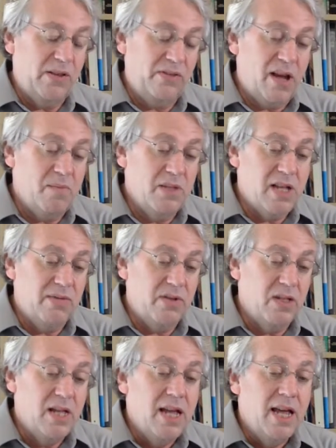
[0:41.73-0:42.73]
At some
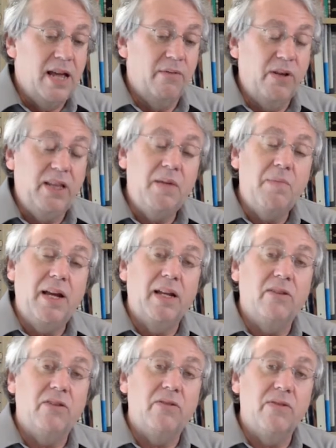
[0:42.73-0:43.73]
level, it really
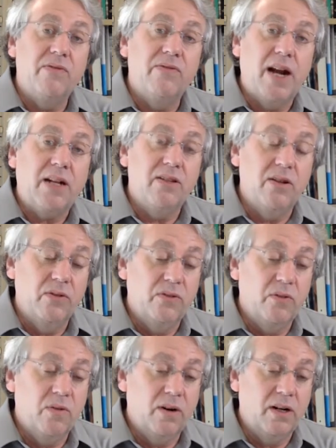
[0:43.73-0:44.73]
begins to affect those